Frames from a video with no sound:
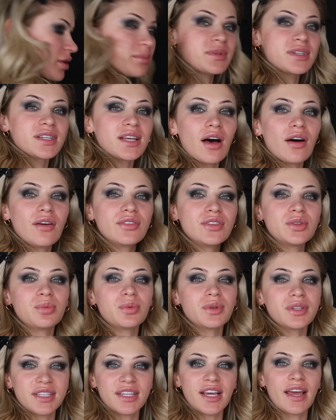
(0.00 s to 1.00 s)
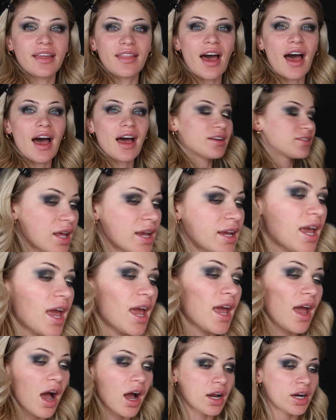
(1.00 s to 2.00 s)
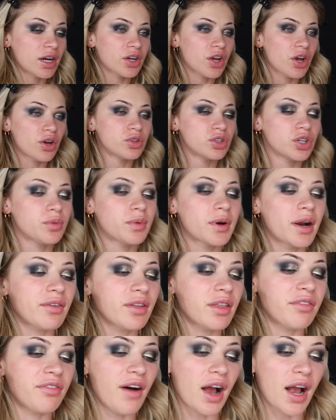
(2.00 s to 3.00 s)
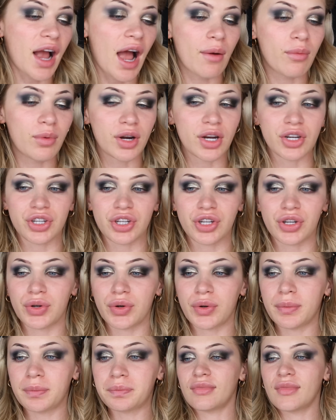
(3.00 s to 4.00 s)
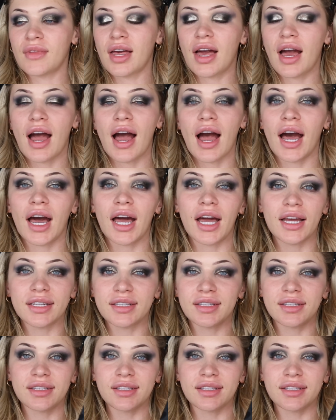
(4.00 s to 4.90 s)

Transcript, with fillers: themselves would say that. Like, hey, I'm gonna go do whatever the fuck I wanna do. I,